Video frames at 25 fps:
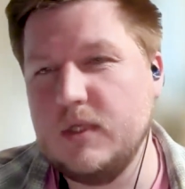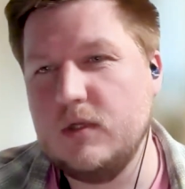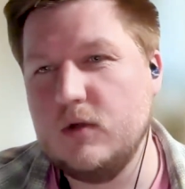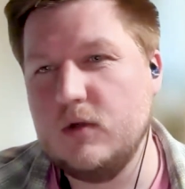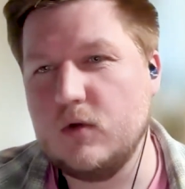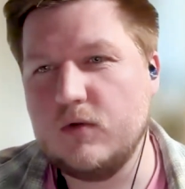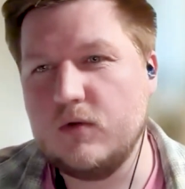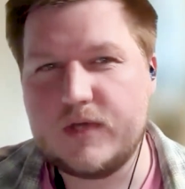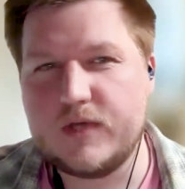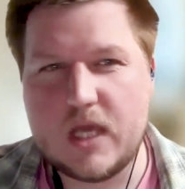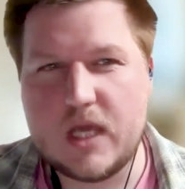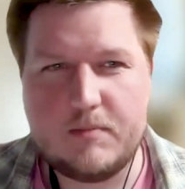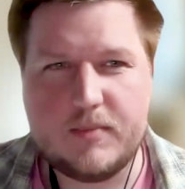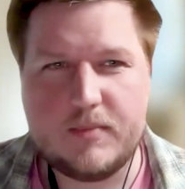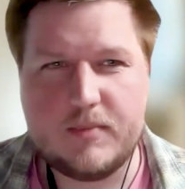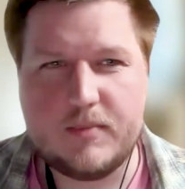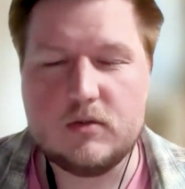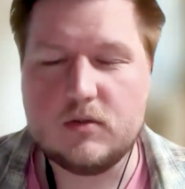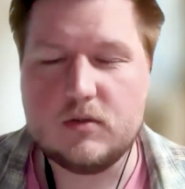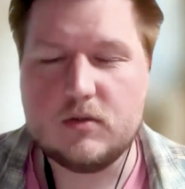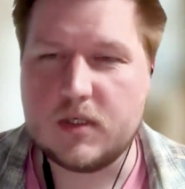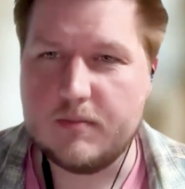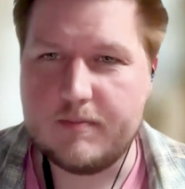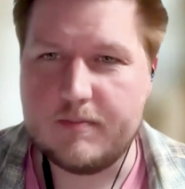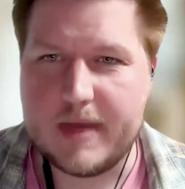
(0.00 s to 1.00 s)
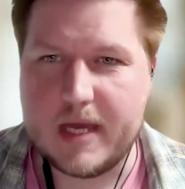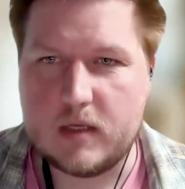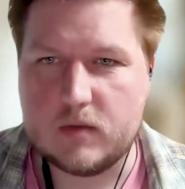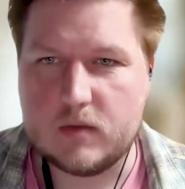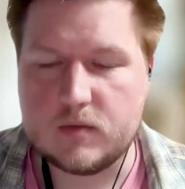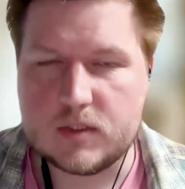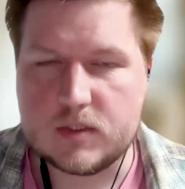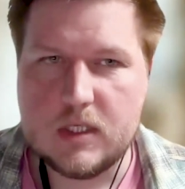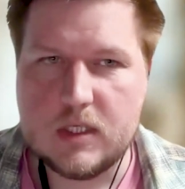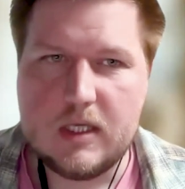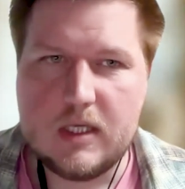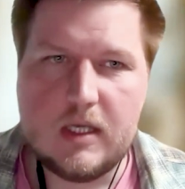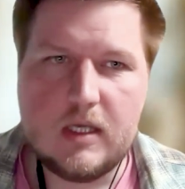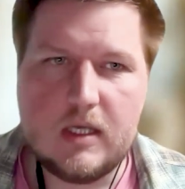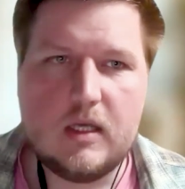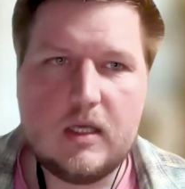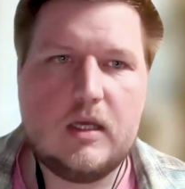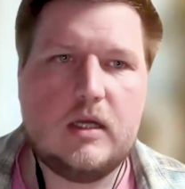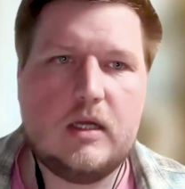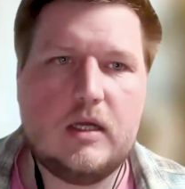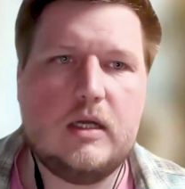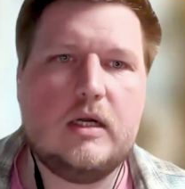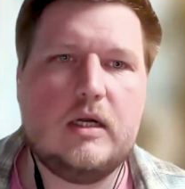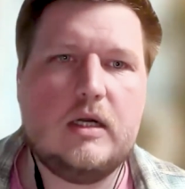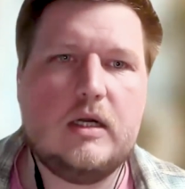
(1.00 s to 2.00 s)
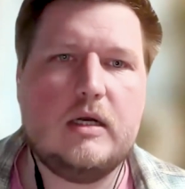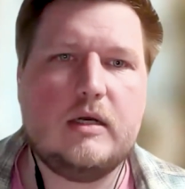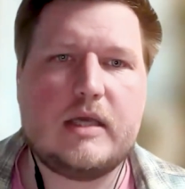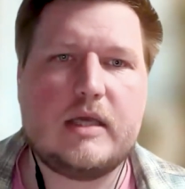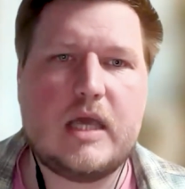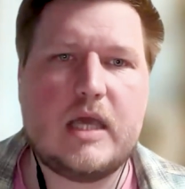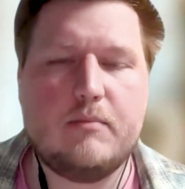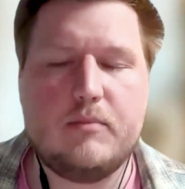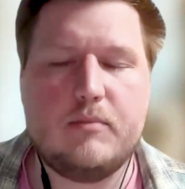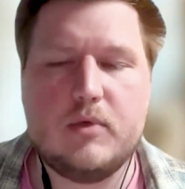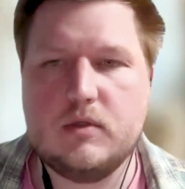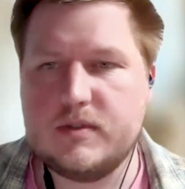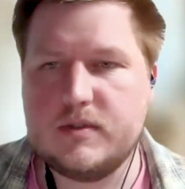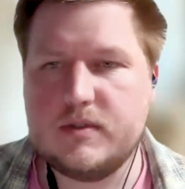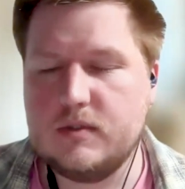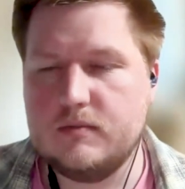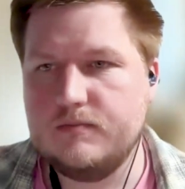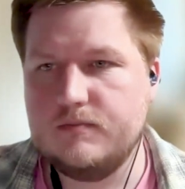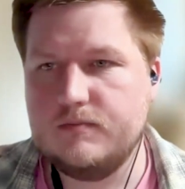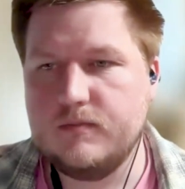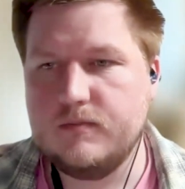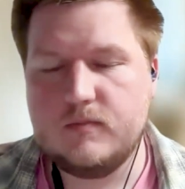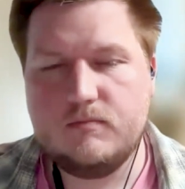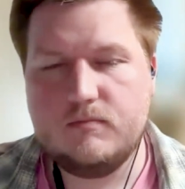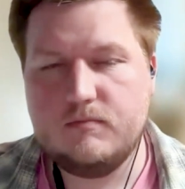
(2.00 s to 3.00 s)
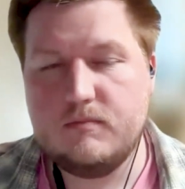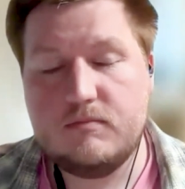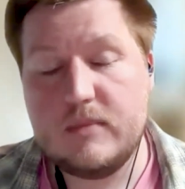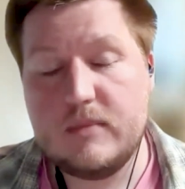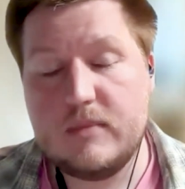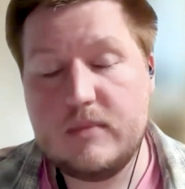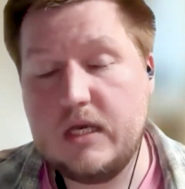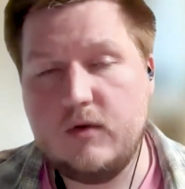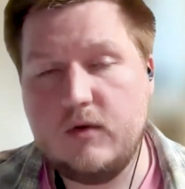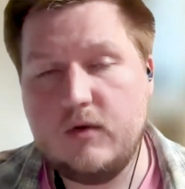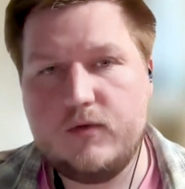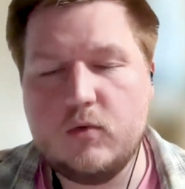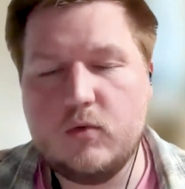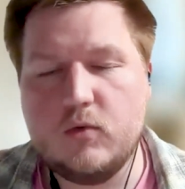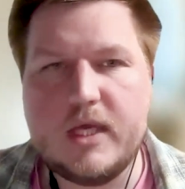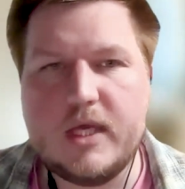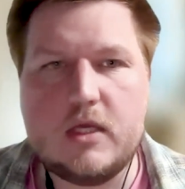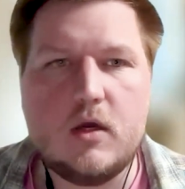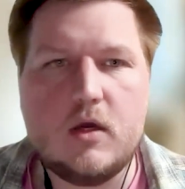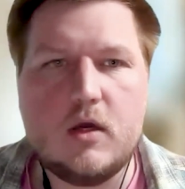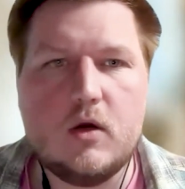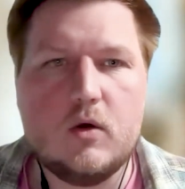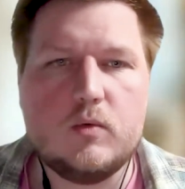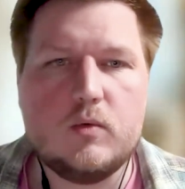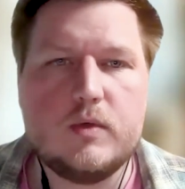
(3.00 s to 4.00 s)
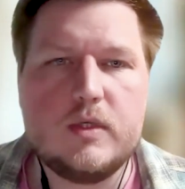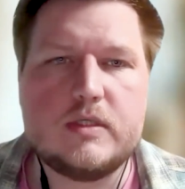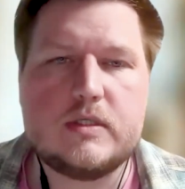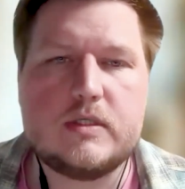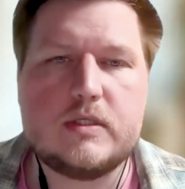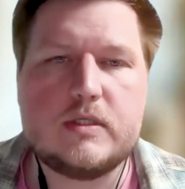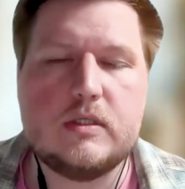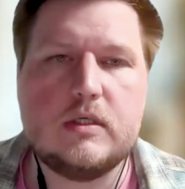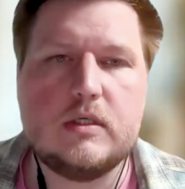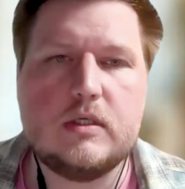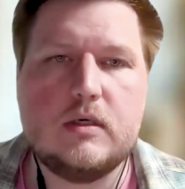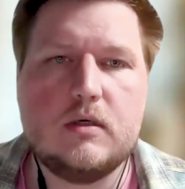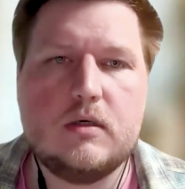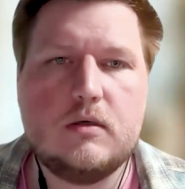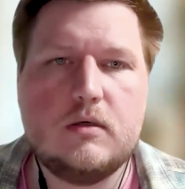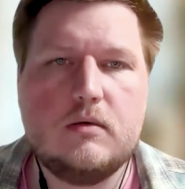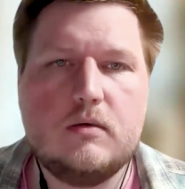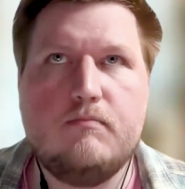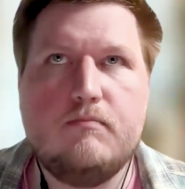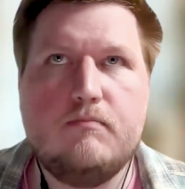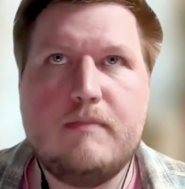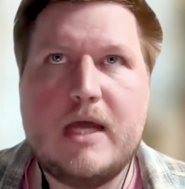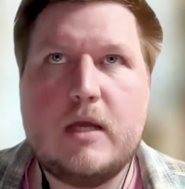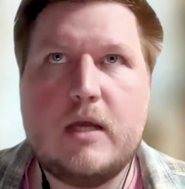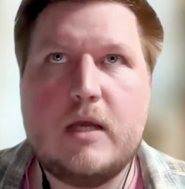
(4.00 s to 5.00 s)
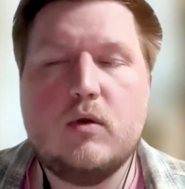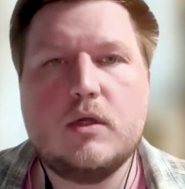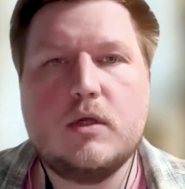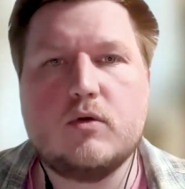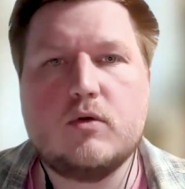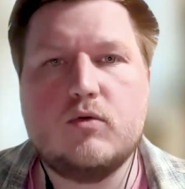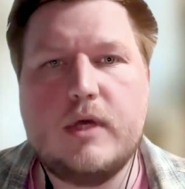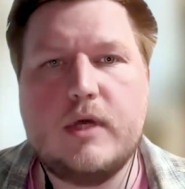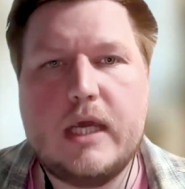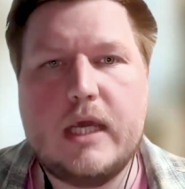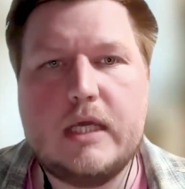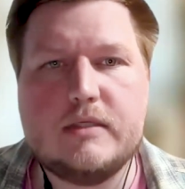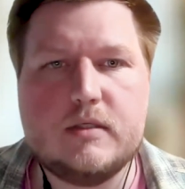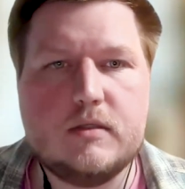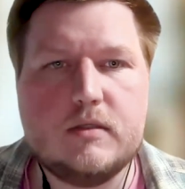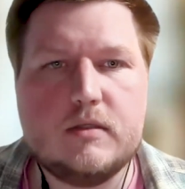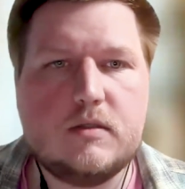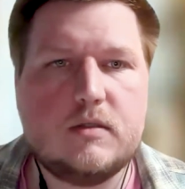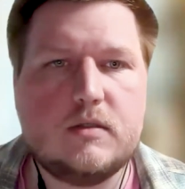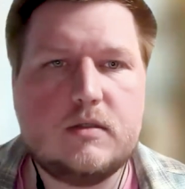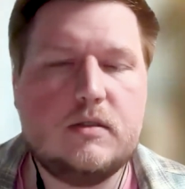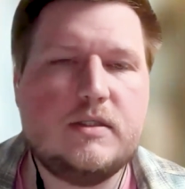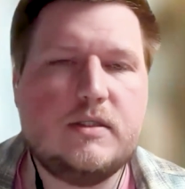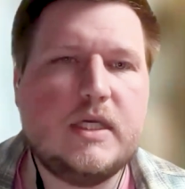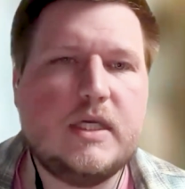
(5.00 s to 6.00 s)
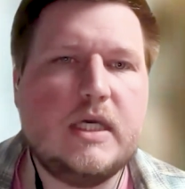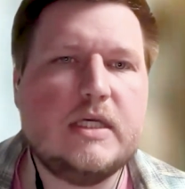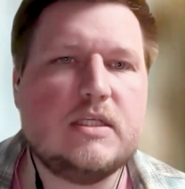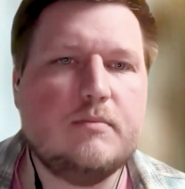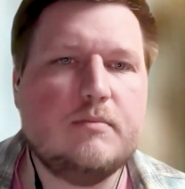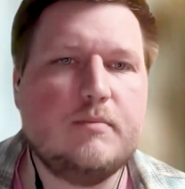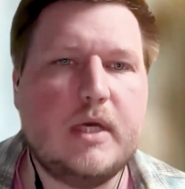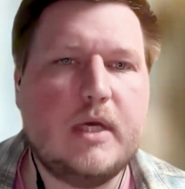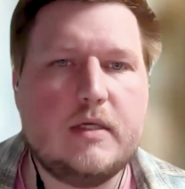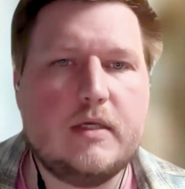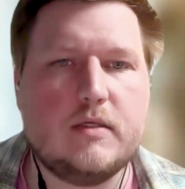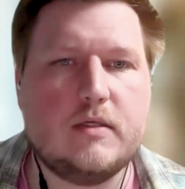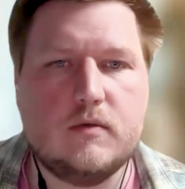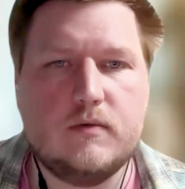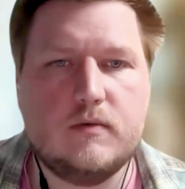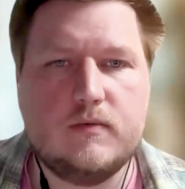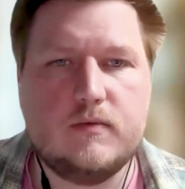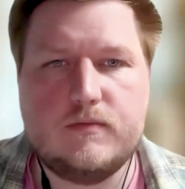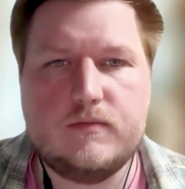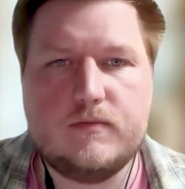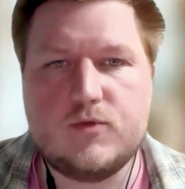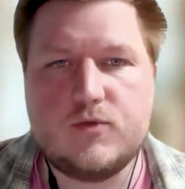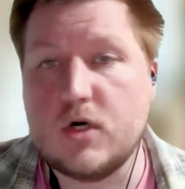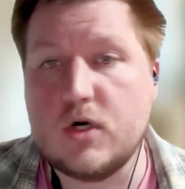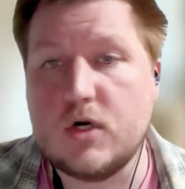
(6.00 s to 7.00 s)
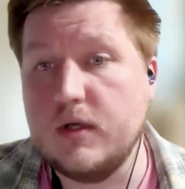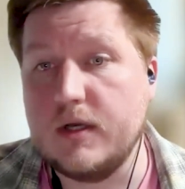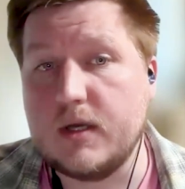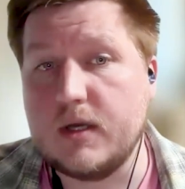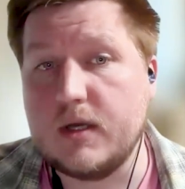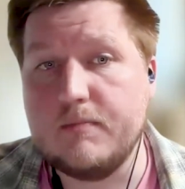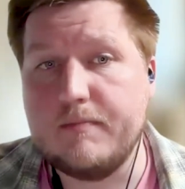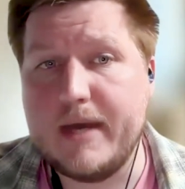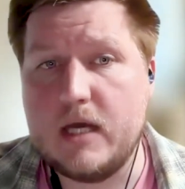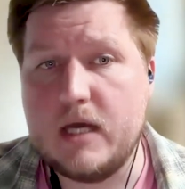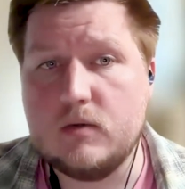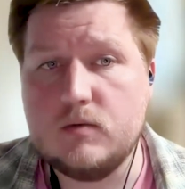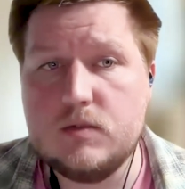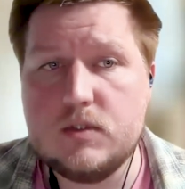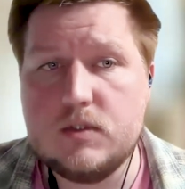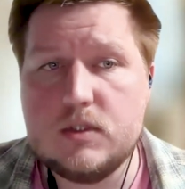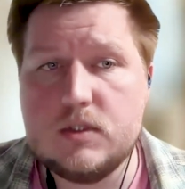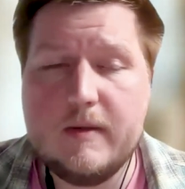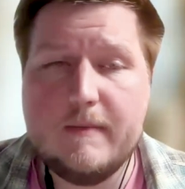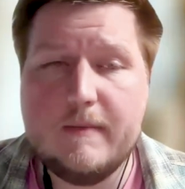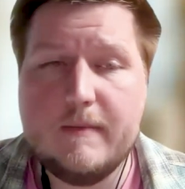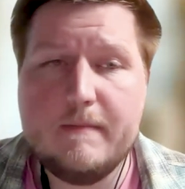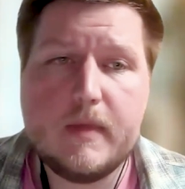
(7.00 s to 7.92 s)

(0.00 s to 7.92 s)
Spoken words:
million of ChemBL compounds. ChemBL is many of you may know, is a manually created database of drug-like compounds.